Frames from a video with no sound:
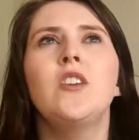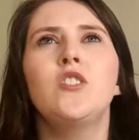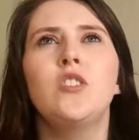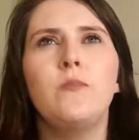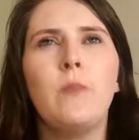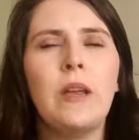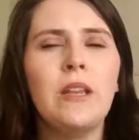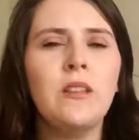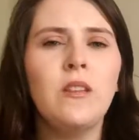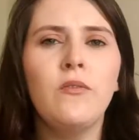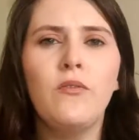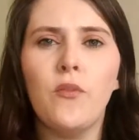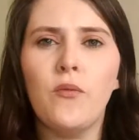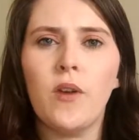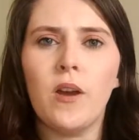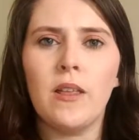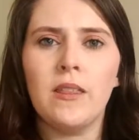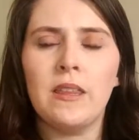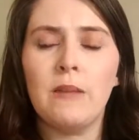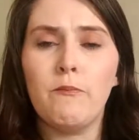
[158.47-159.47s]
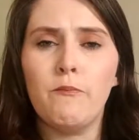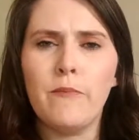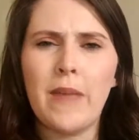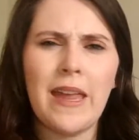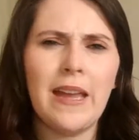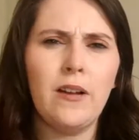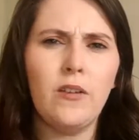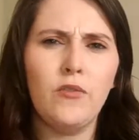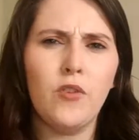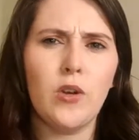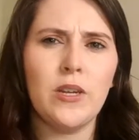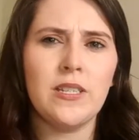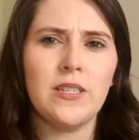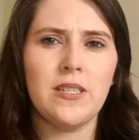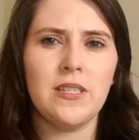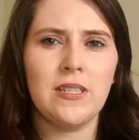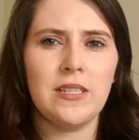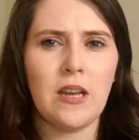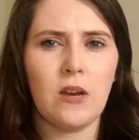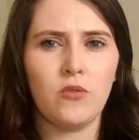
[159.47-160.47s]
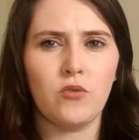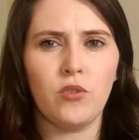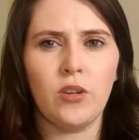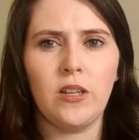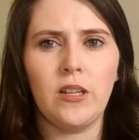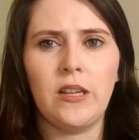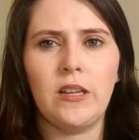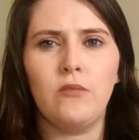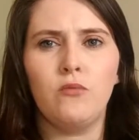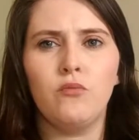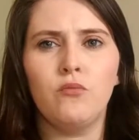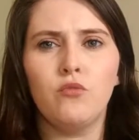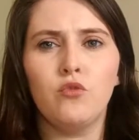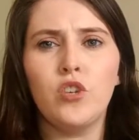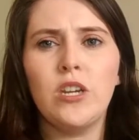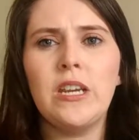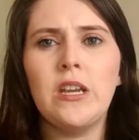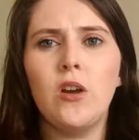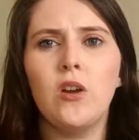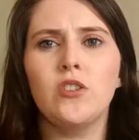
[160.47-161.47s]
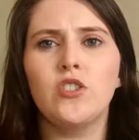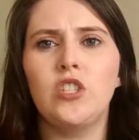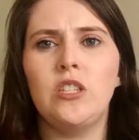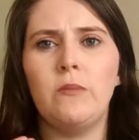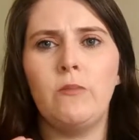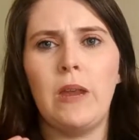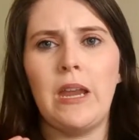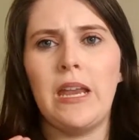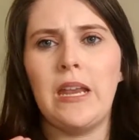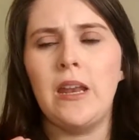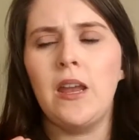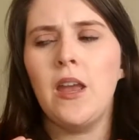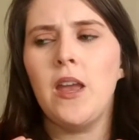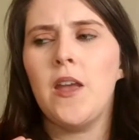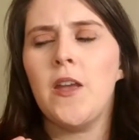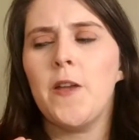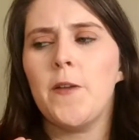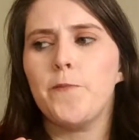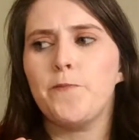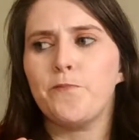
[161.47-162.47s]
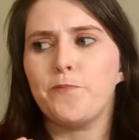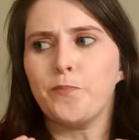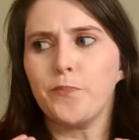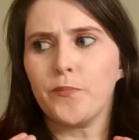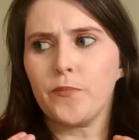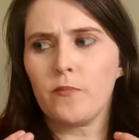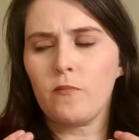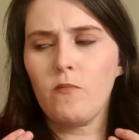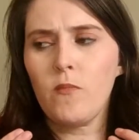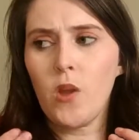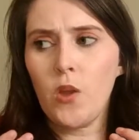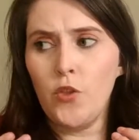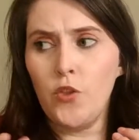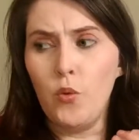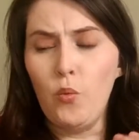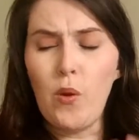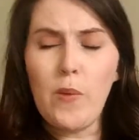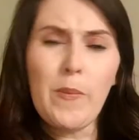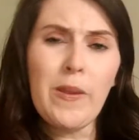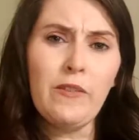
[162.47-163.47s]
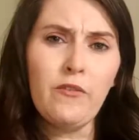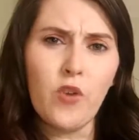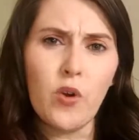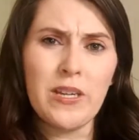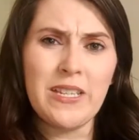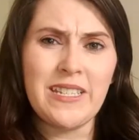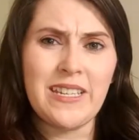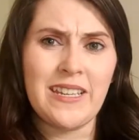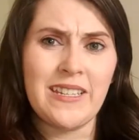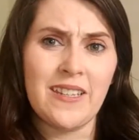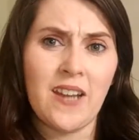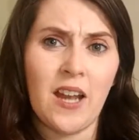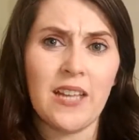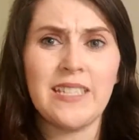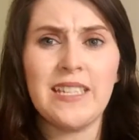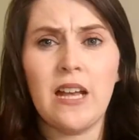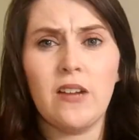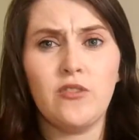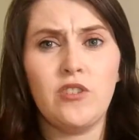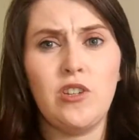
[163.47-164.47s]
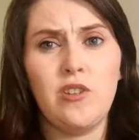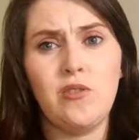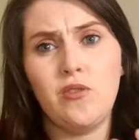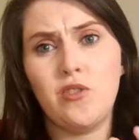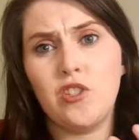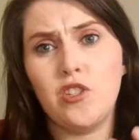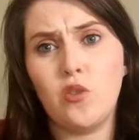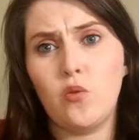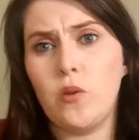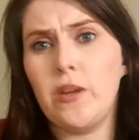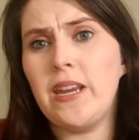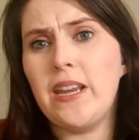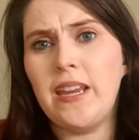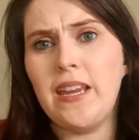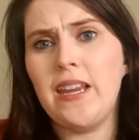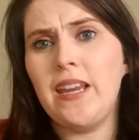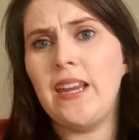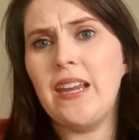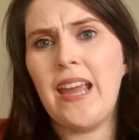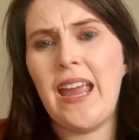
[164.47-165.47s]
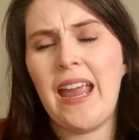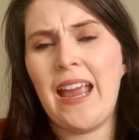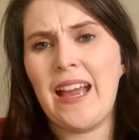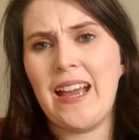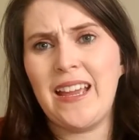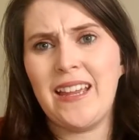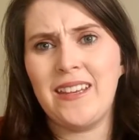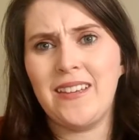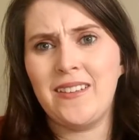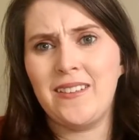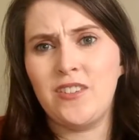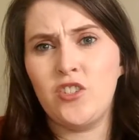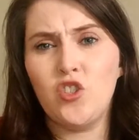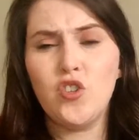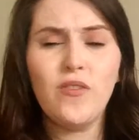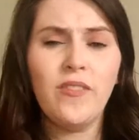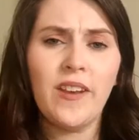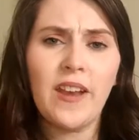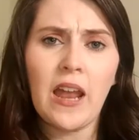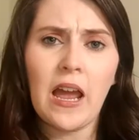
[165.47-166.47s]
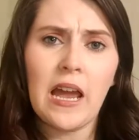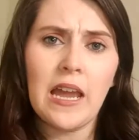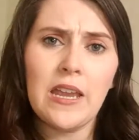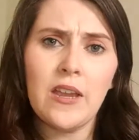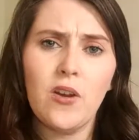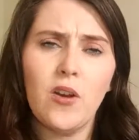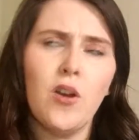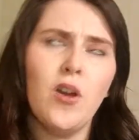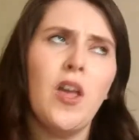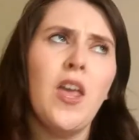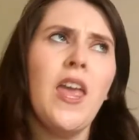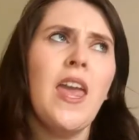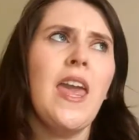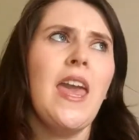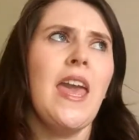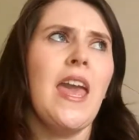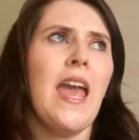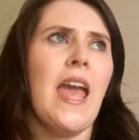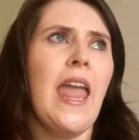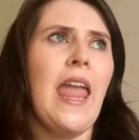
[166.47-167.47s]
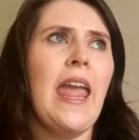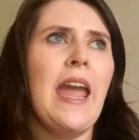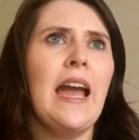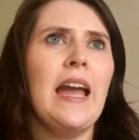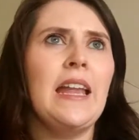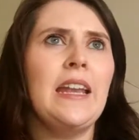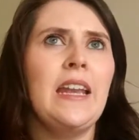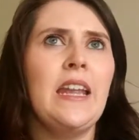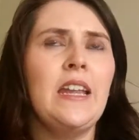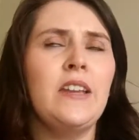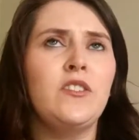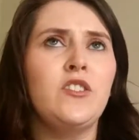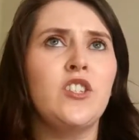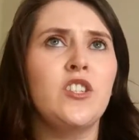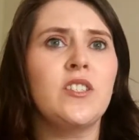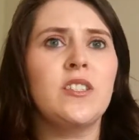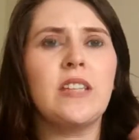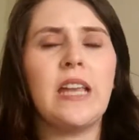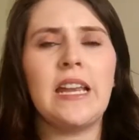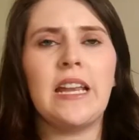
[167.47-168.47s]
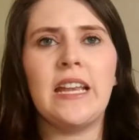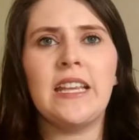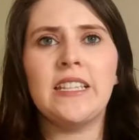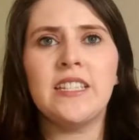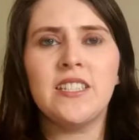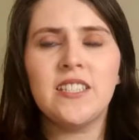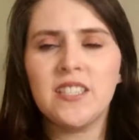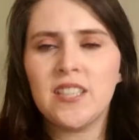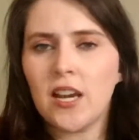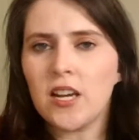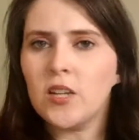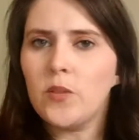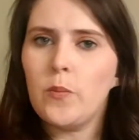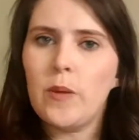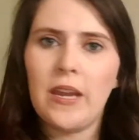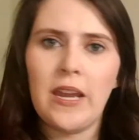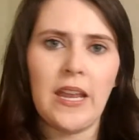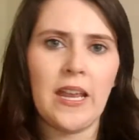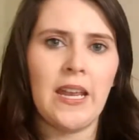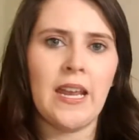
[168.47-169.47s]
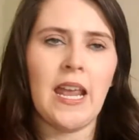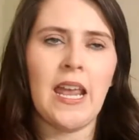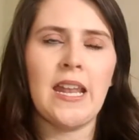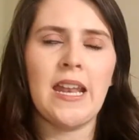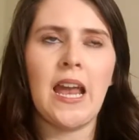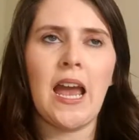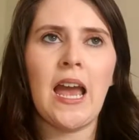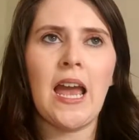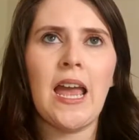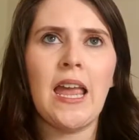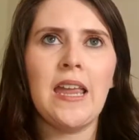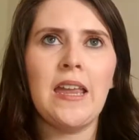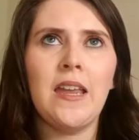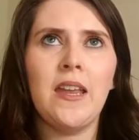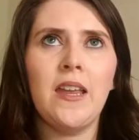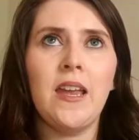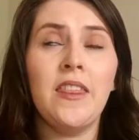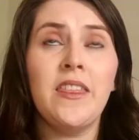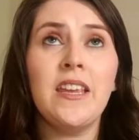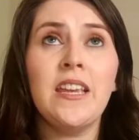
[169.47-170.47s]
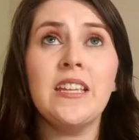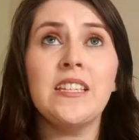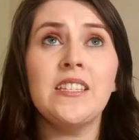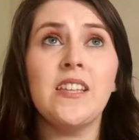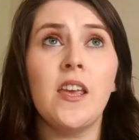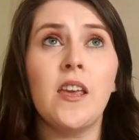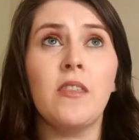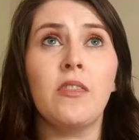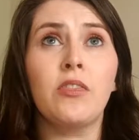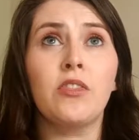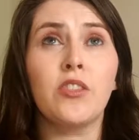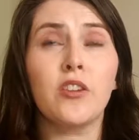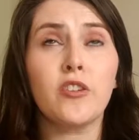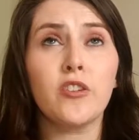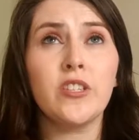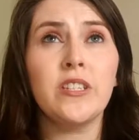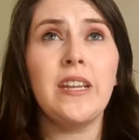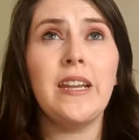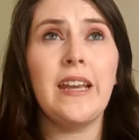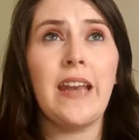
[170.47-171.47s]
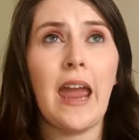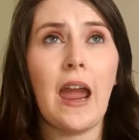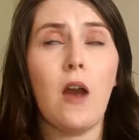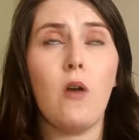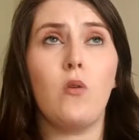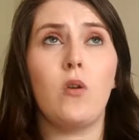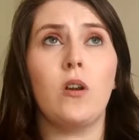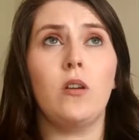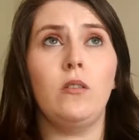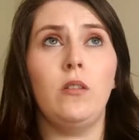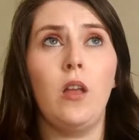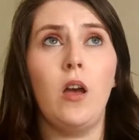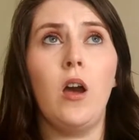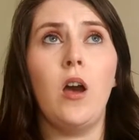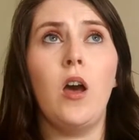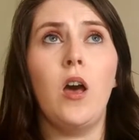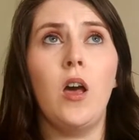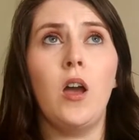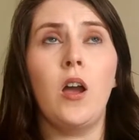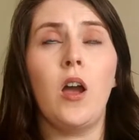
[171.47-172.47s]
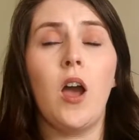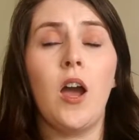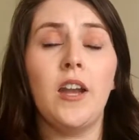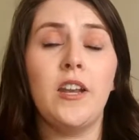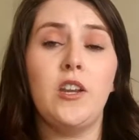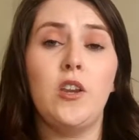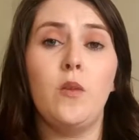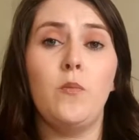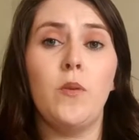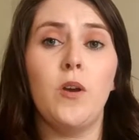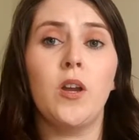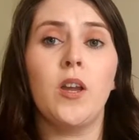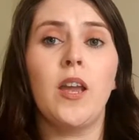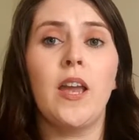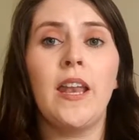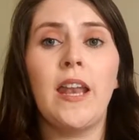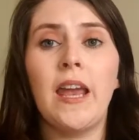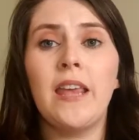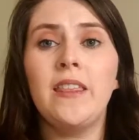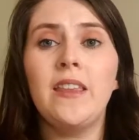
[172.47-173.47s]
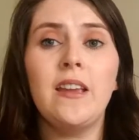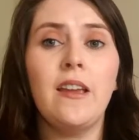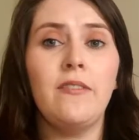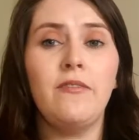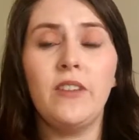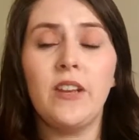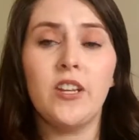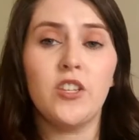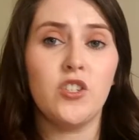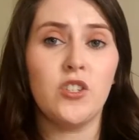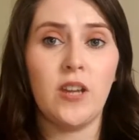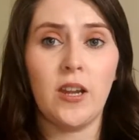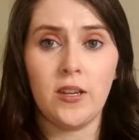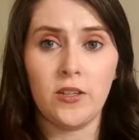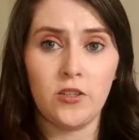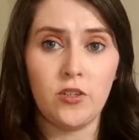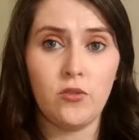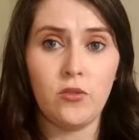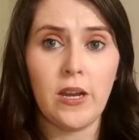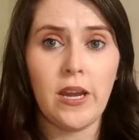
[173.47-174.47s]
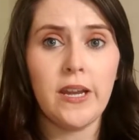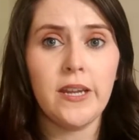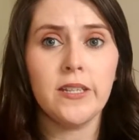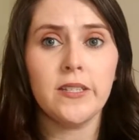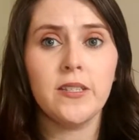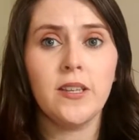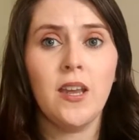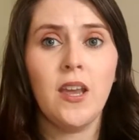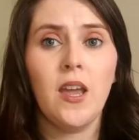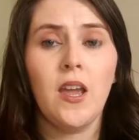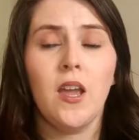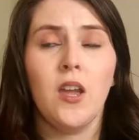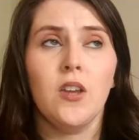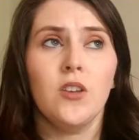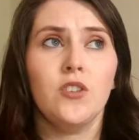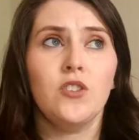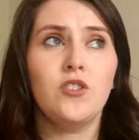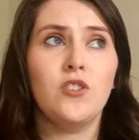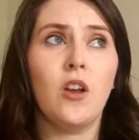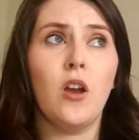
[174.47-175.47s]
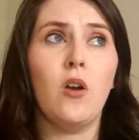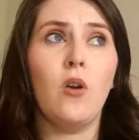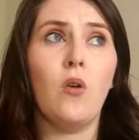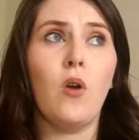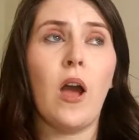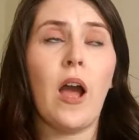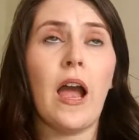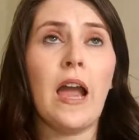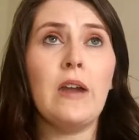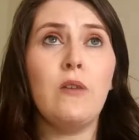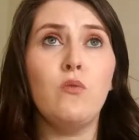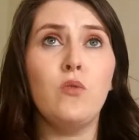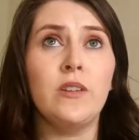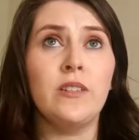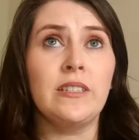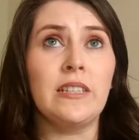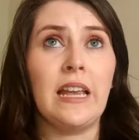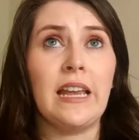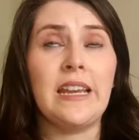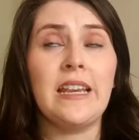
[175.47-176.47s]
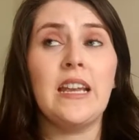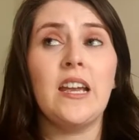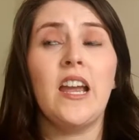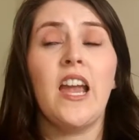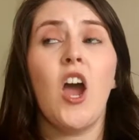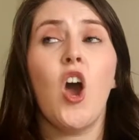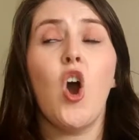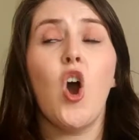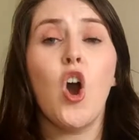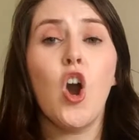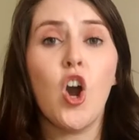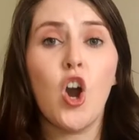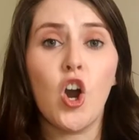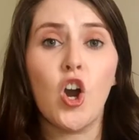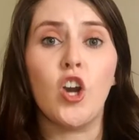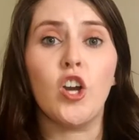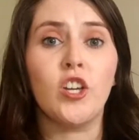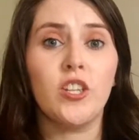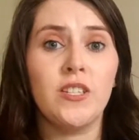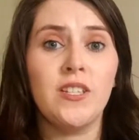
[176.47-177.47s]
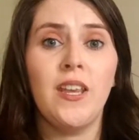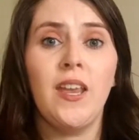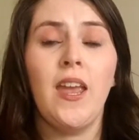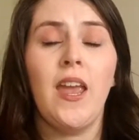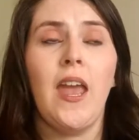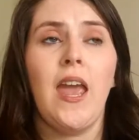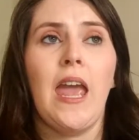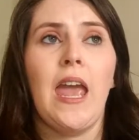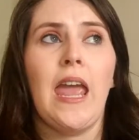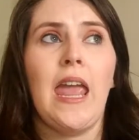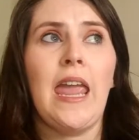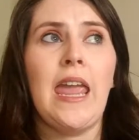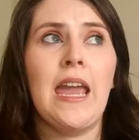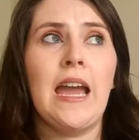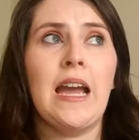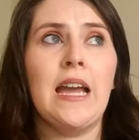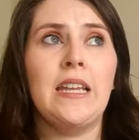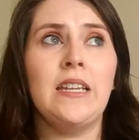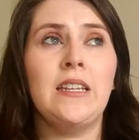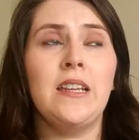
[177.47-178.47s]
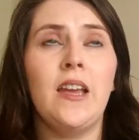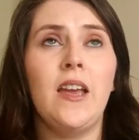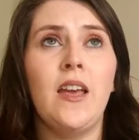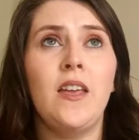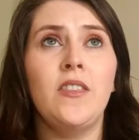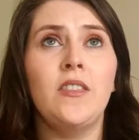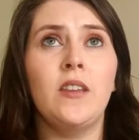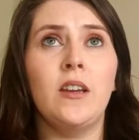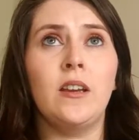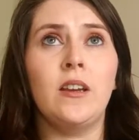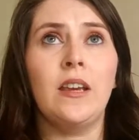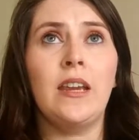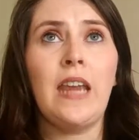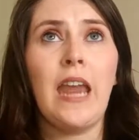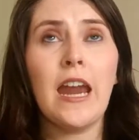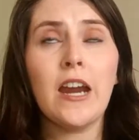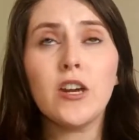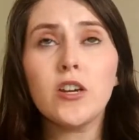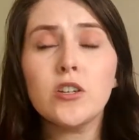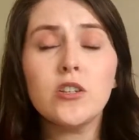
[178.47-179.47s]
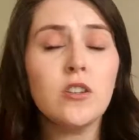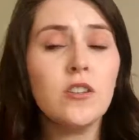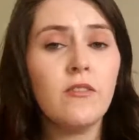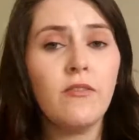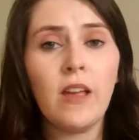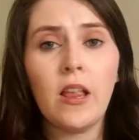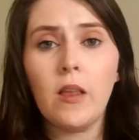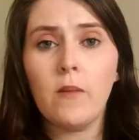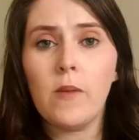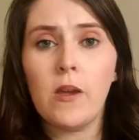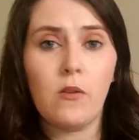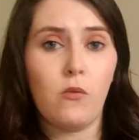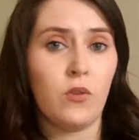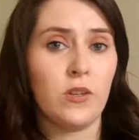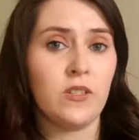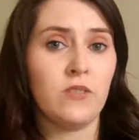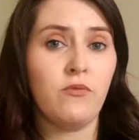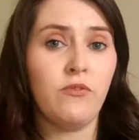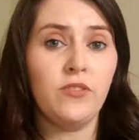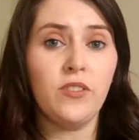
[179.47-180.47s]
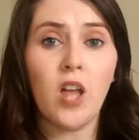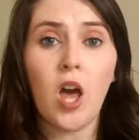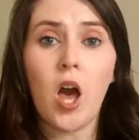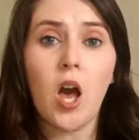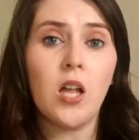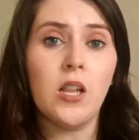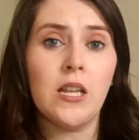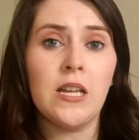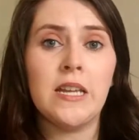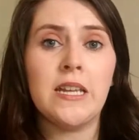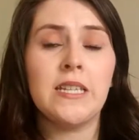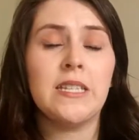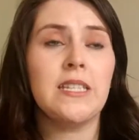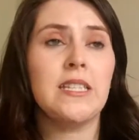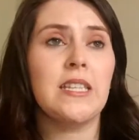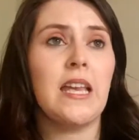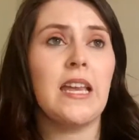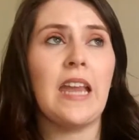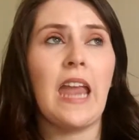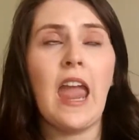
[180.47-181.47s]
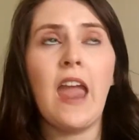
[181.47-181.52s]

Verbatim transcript: She made the the male voices sound really real. She made the women voices not sound too squeaky and juvenile and it just like it sucked me in and i i think it's a 13 hour long audiobook and i think i finished it in two days so i was like hooked and the character development was flawless